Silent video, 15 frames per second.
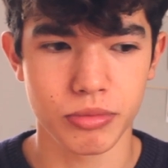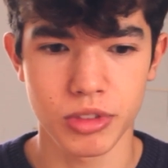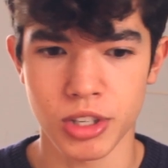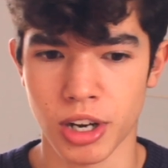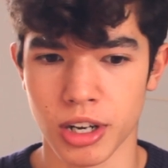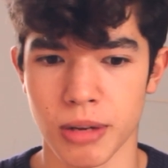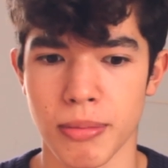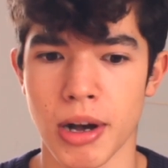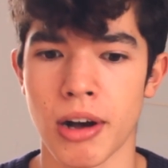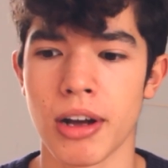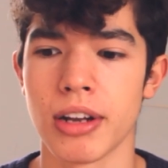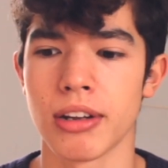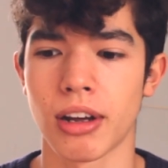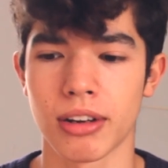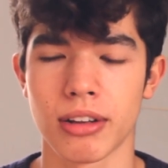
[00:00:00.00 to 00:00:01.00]
talk about
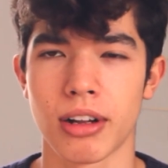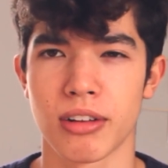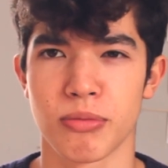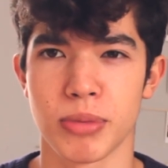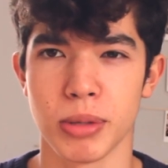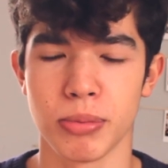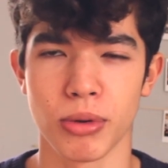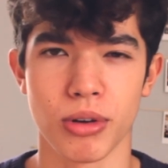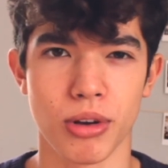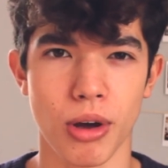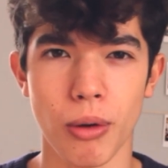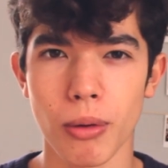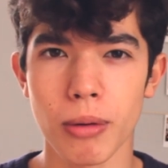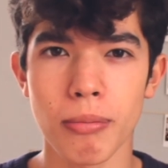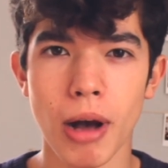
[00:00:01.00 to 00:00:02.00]
and not a lot of people
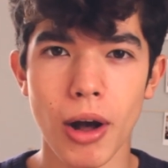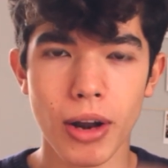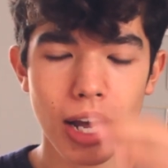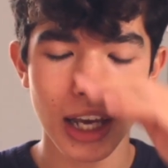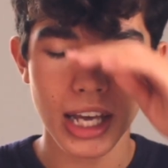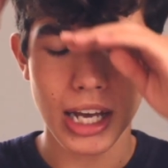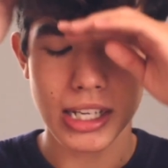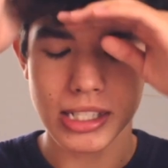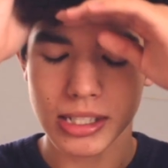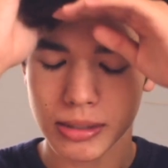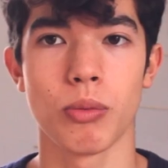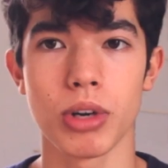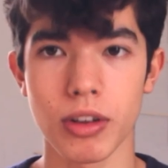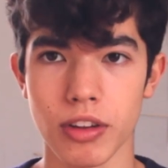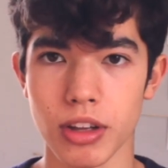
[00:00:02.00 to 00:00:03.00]
know about, I guess.
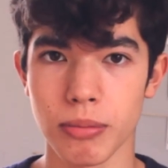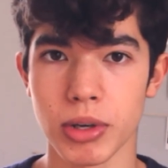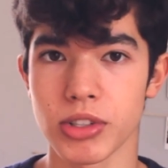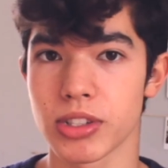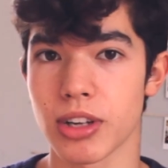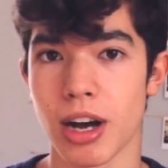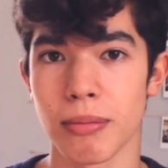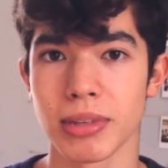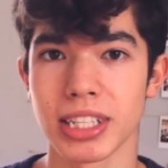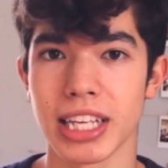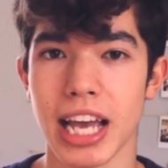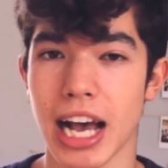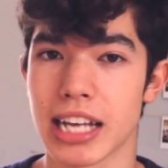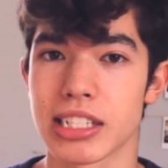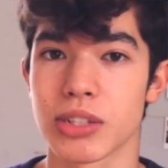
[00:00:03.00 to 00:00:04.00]
One of the most
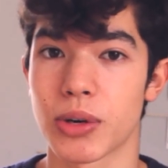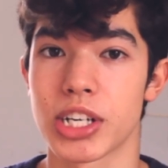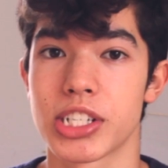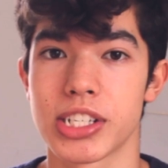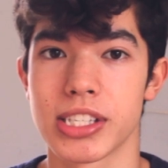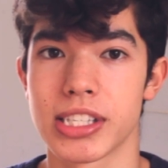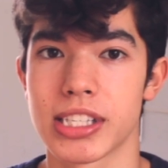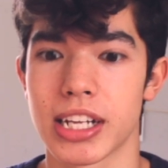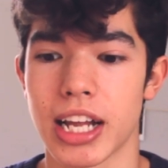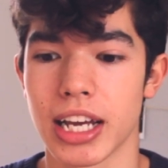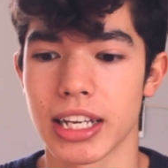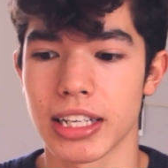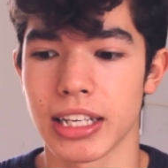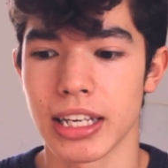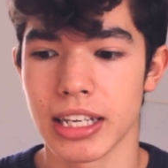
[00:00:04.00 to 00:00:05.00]
commonly asked questions that
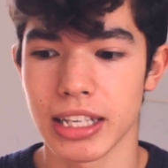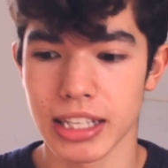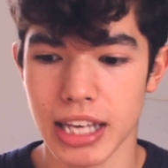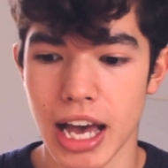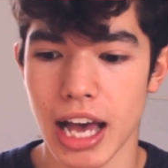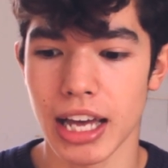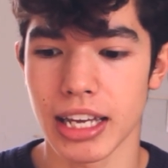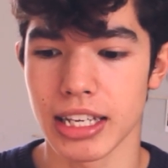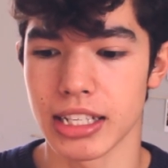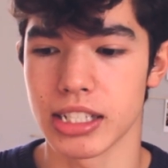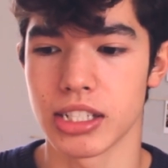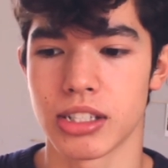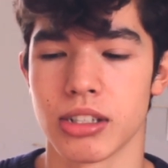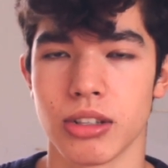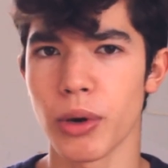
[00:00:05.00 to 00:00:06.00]
I get
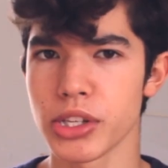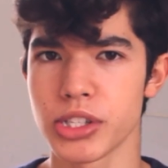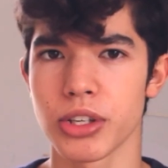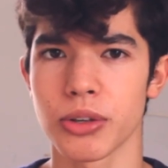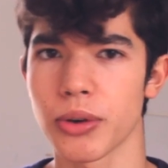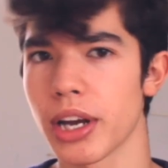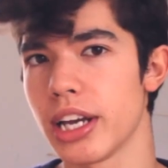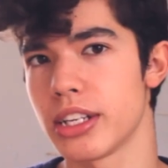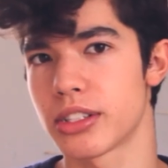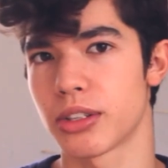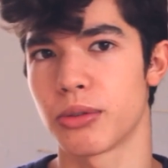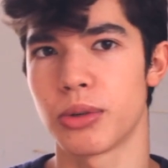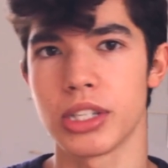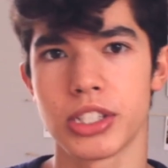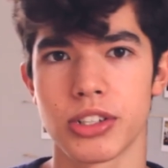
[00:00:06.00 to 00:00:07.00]
is, what's your race,
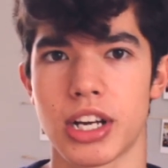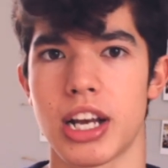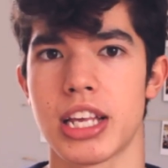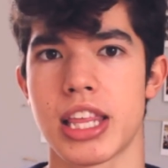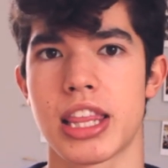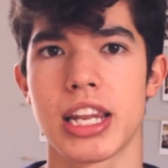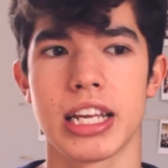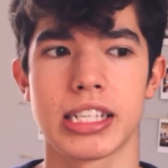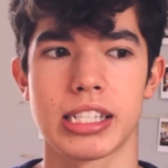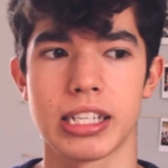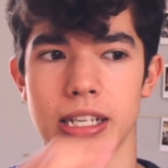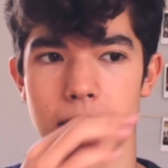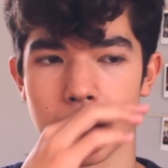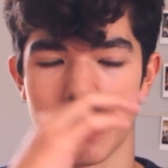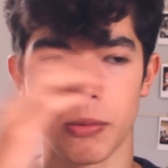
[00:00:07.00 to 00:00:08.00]
or what's your
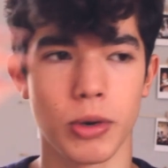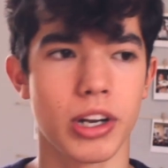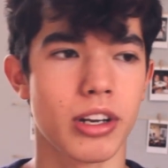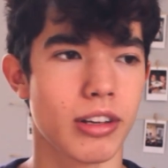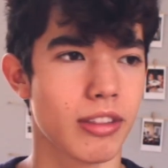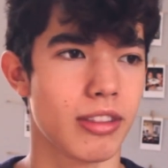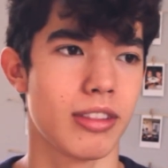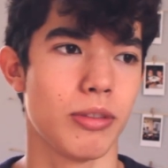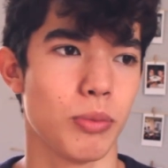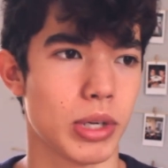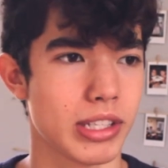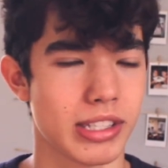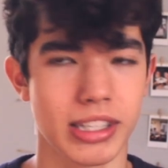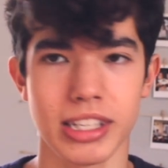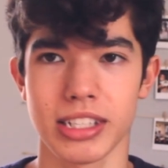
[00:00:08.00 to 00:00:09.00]
ethnicity, or
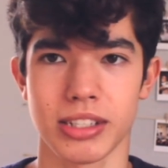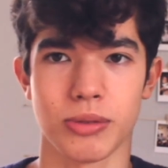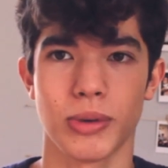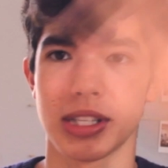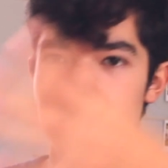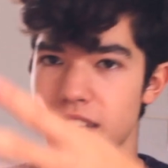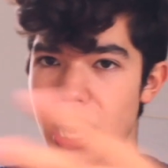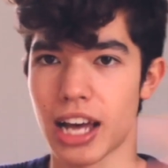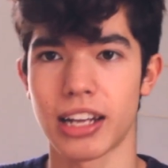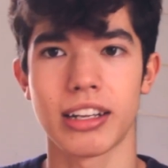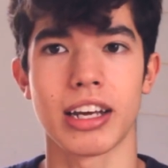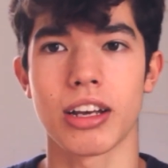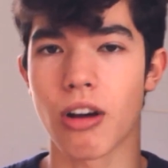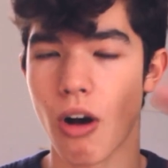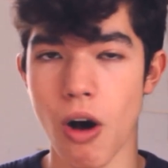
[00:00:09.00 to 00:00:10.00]
what's this and what's that, and
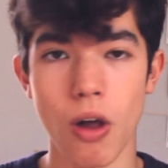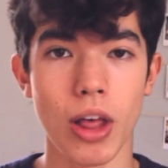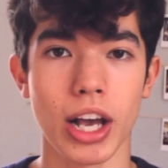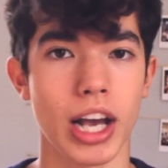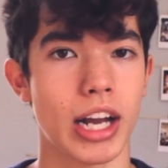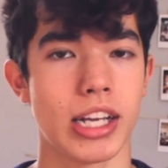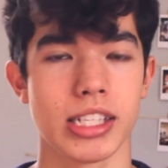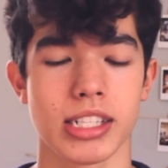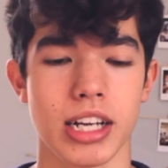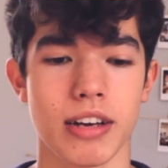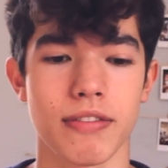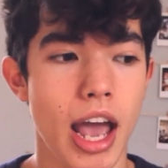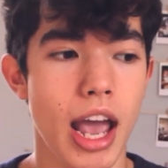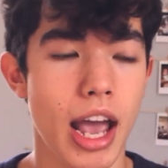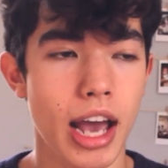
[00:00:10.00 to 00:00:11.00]
like all that kind of
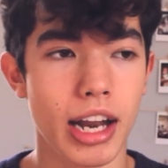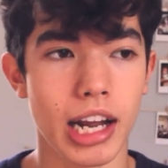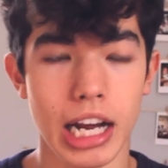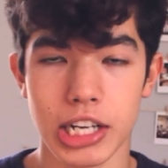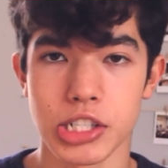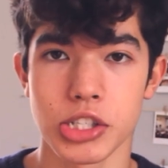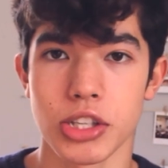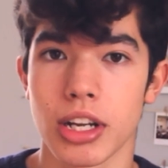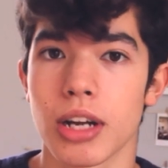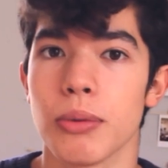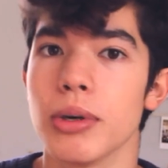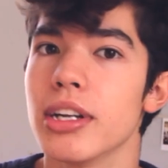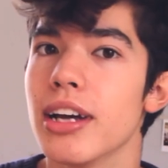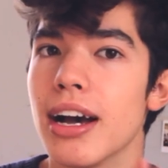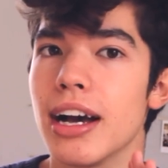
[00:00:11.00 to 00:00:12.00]
stuff. And I just thought I
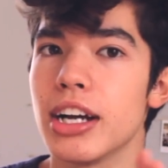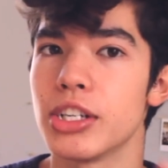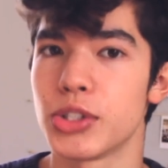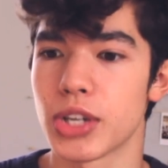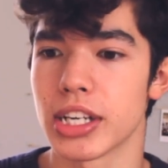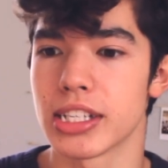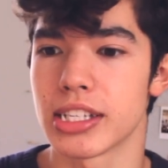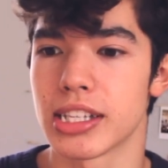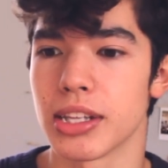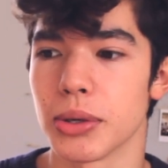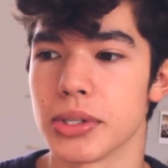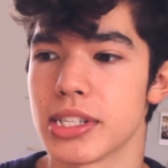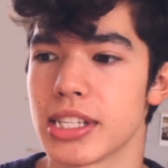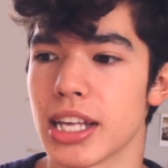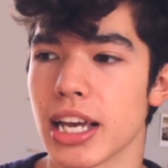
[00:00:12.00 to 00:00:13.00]
would address
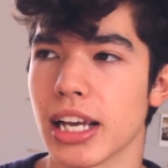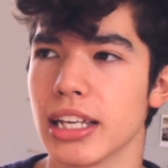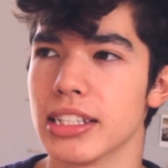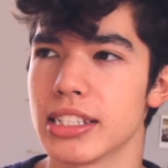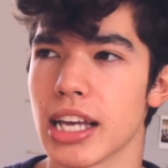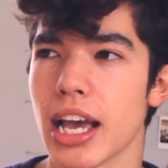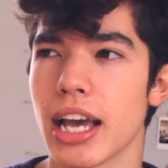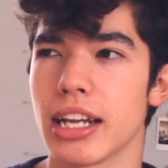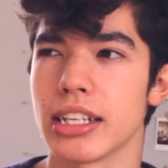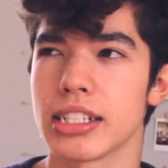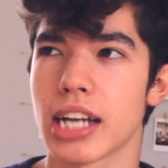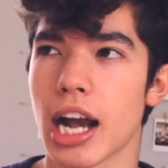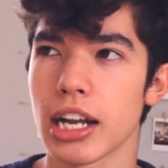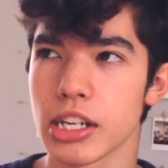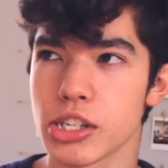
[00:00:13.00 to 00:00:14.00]
those things and
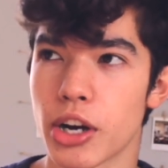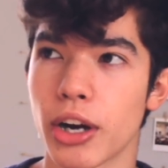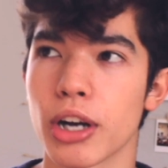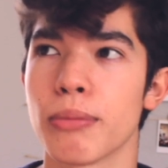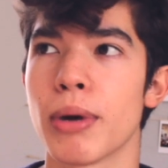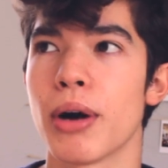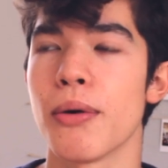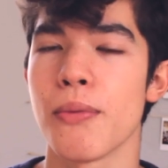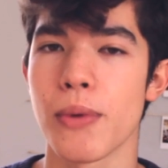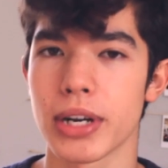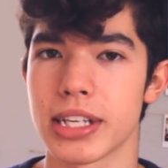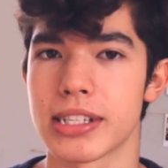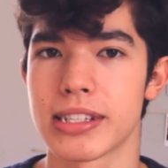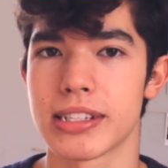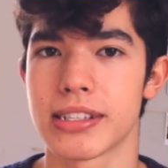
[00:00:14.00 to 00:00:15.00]
kind of talk about what
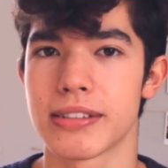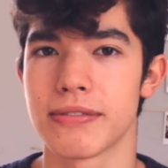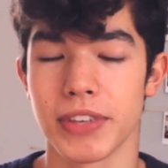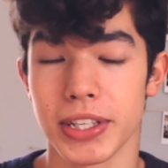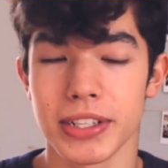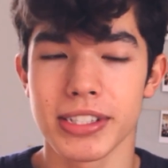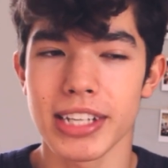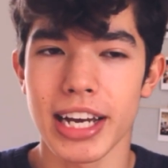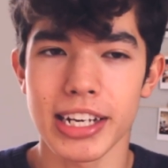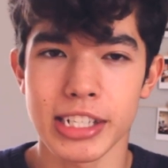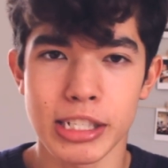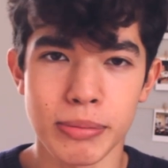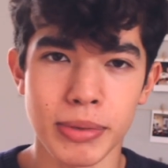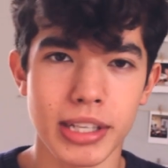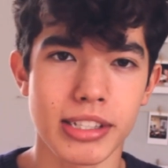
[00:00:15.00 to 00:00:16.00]
it feels like
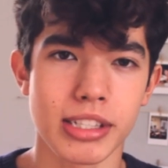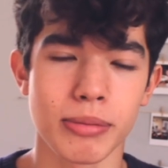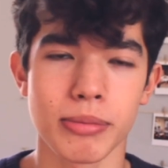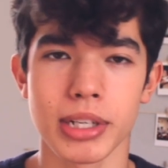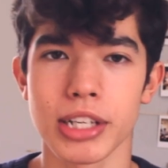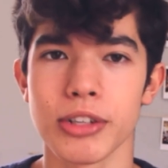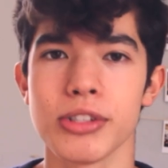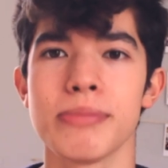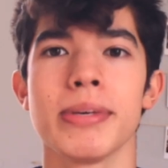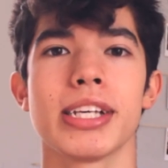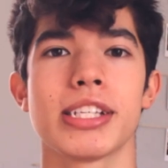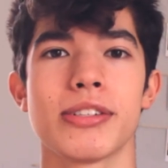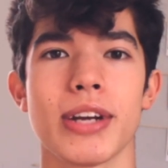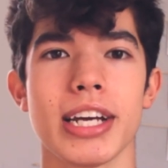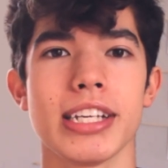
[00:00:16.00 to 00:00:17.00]
to be somebody who's
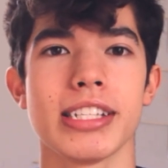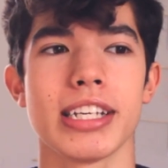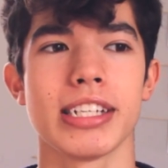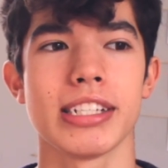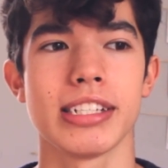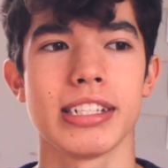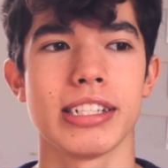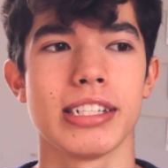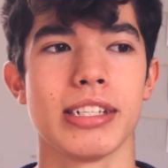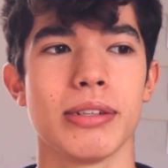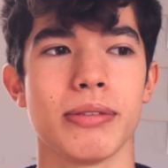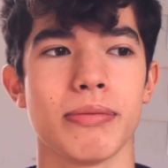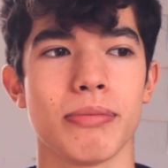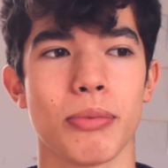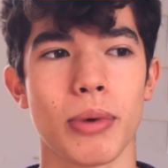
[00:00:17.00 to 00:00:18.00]
mixed race and
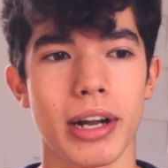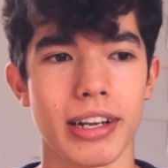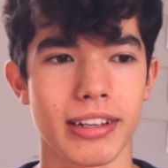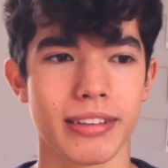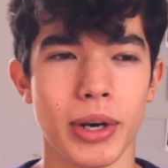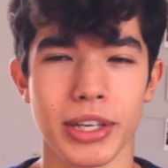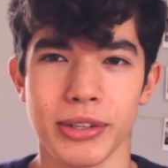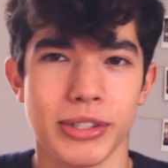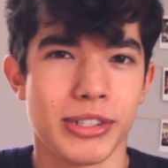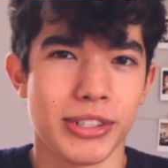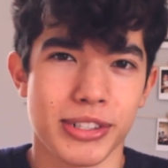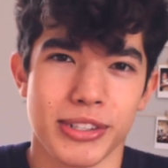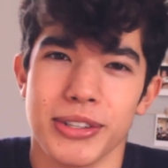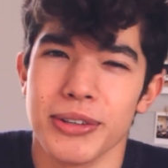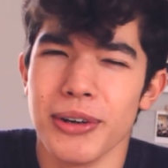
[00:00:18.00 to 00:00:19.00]
what you
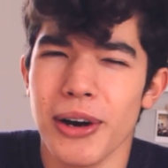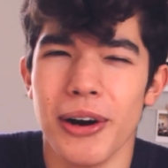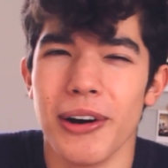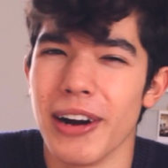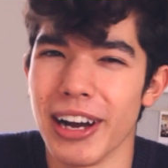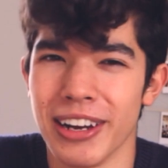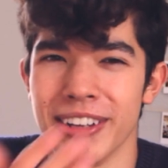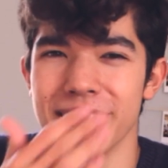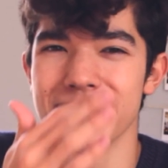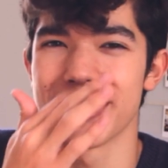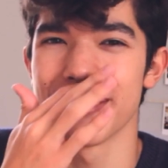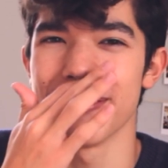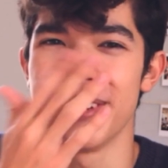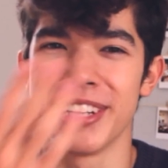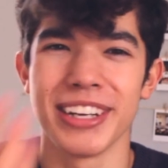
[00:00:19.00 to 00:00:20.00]
should do around
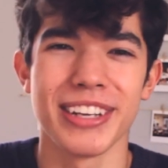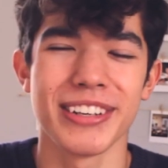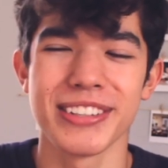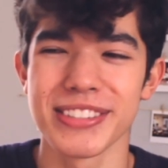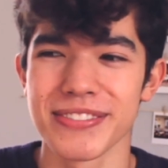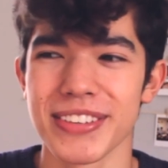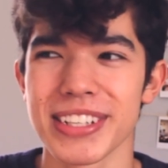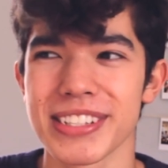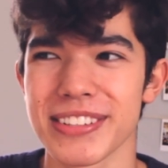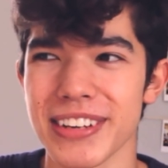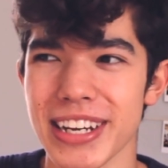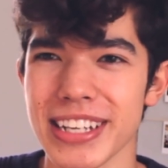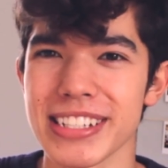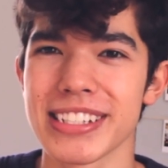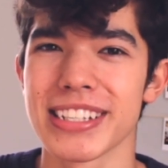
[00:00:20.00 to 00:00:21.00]
somebody who's mixed
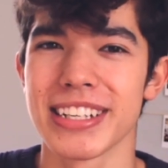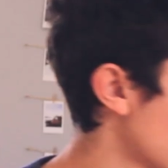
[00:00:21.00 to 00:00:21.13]
race.